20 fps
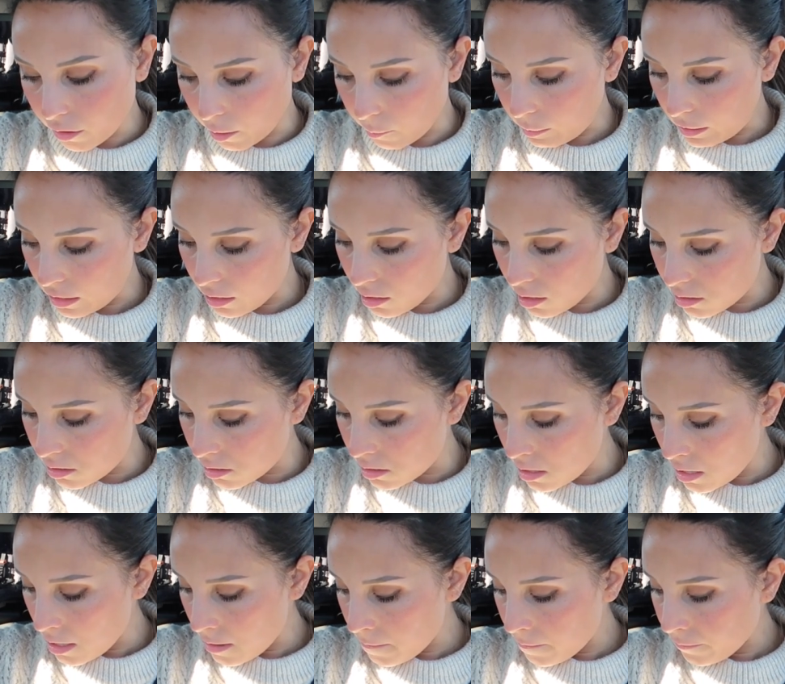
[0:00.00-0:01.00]
weeks.
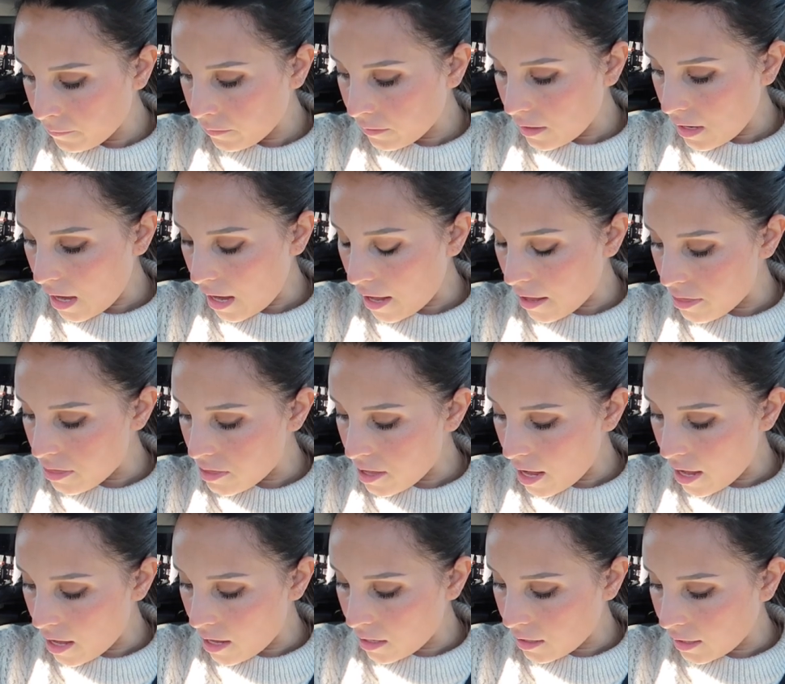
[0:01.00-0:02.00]
And
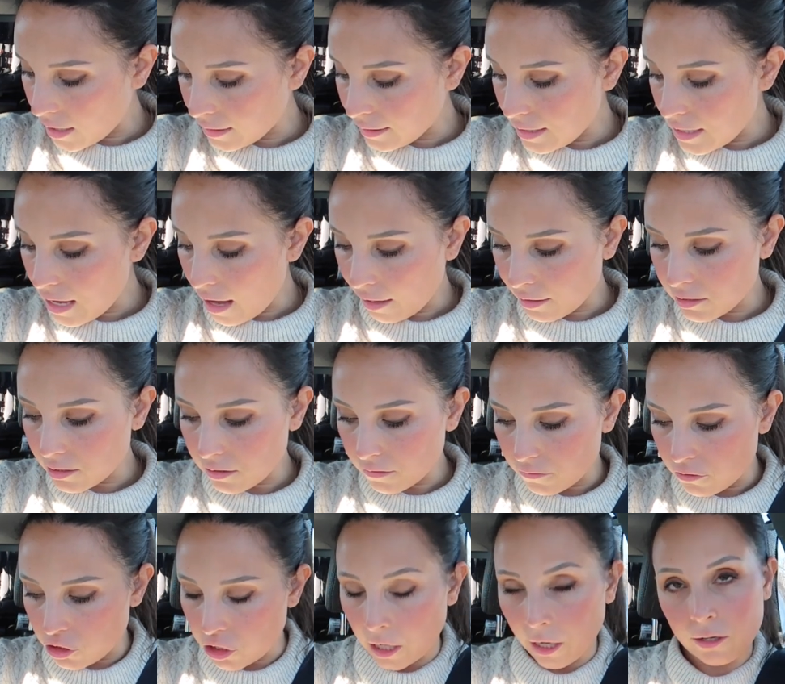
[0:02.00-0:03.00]
then at the end
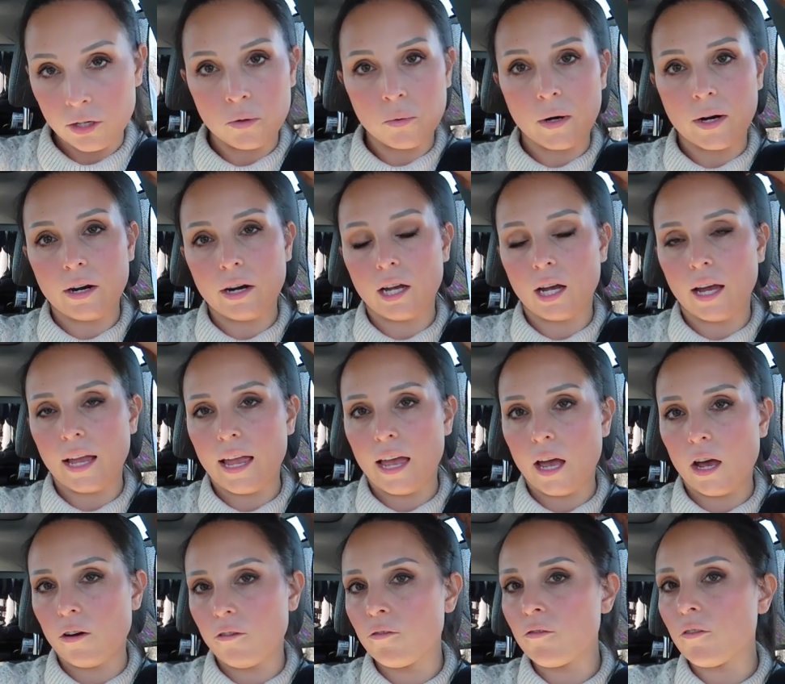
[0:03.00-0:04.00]
of January, I
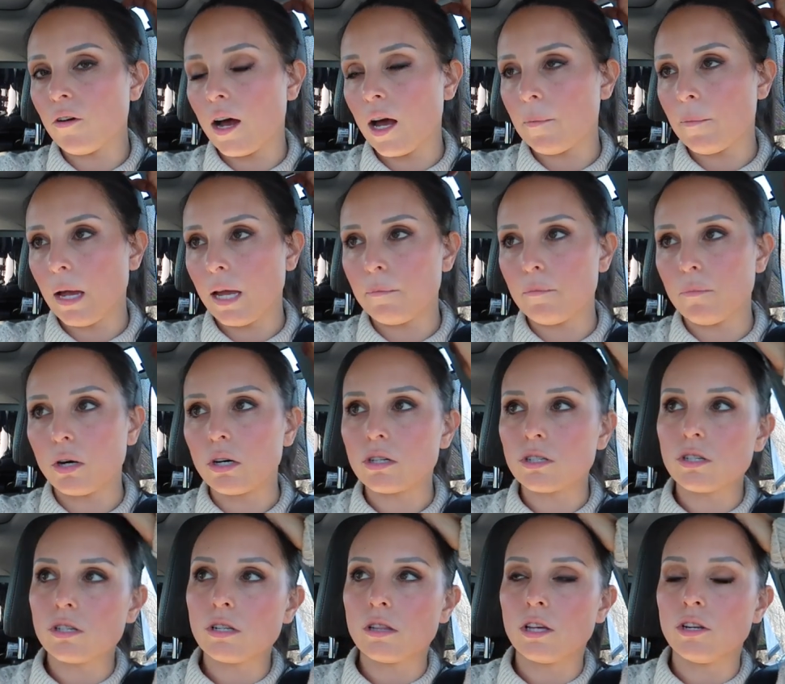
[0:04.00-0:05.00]
have, I
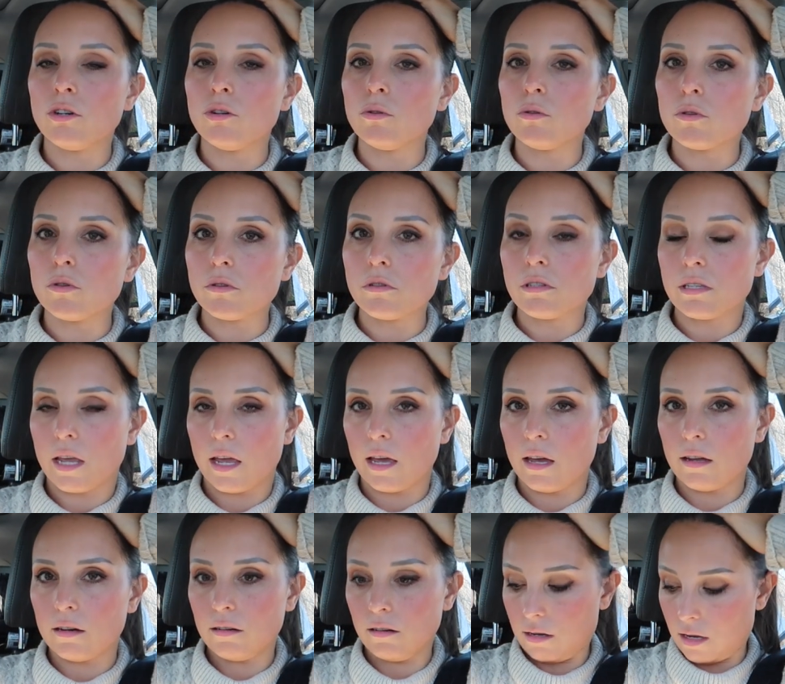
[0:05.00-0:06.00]
booked the nuchal
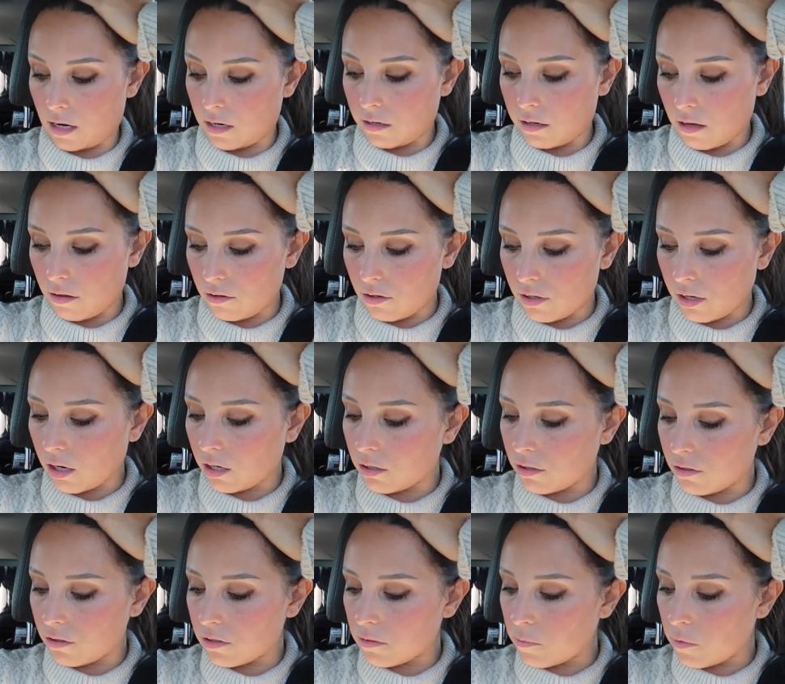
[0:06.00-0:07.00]
scan and another
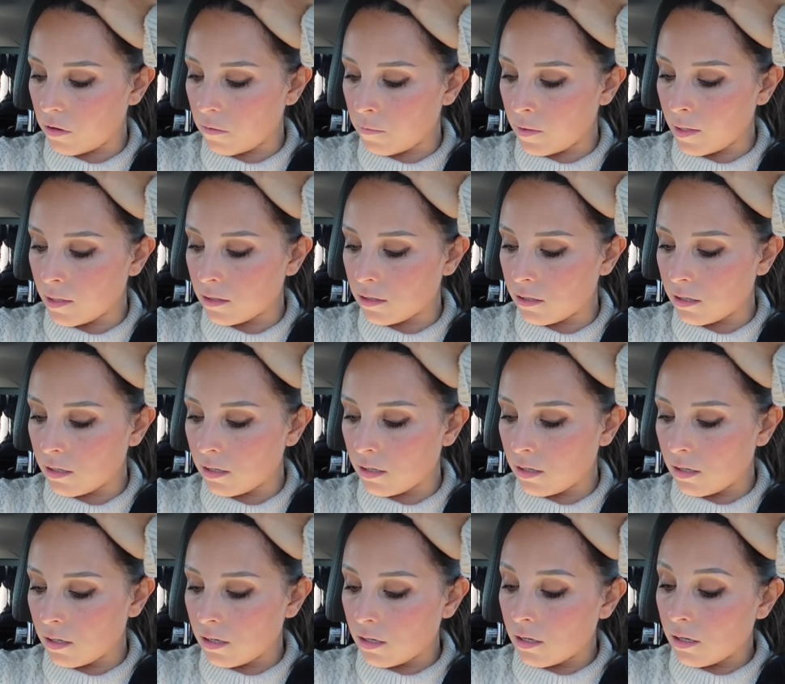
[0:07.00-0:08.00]
doctor's appointment.
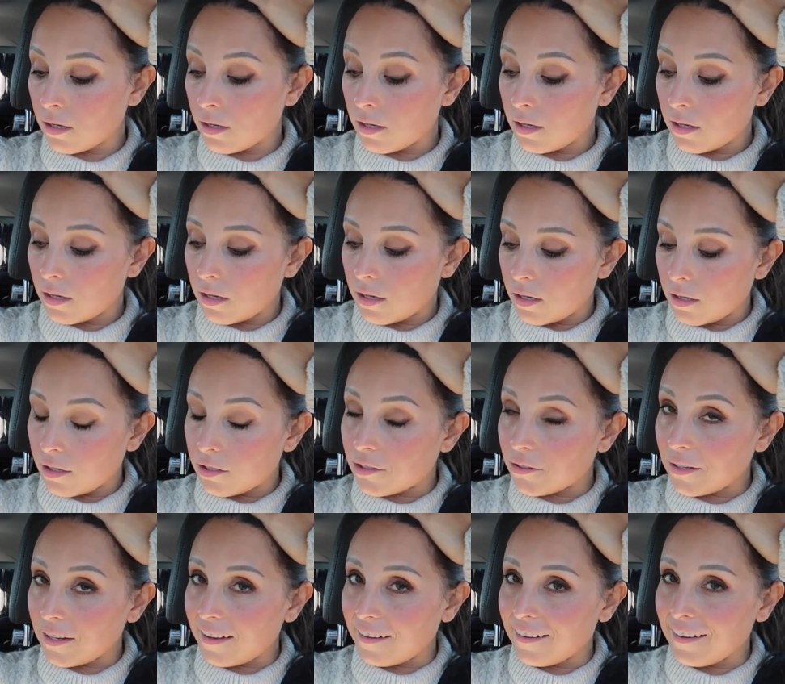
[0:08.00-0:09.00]

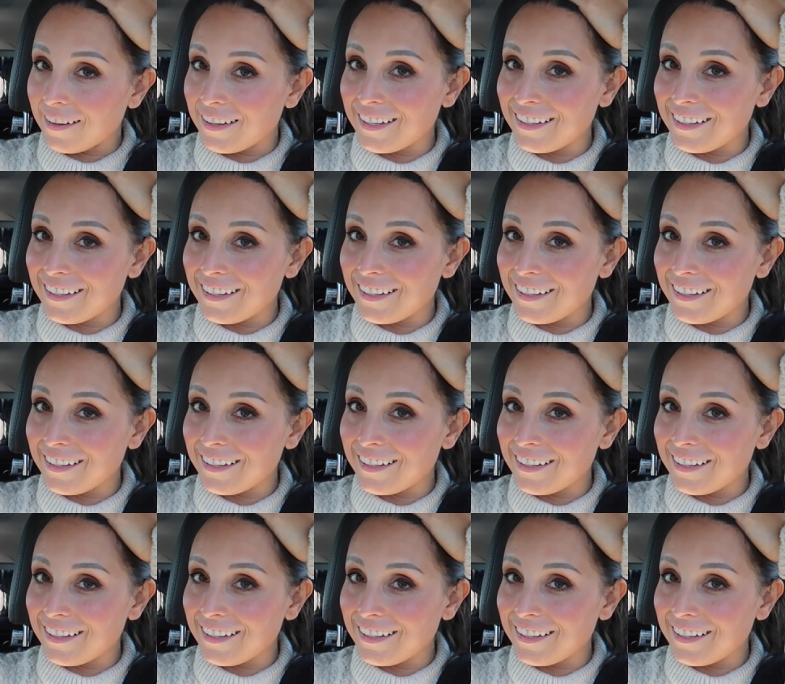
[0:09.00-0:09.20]
So yeah,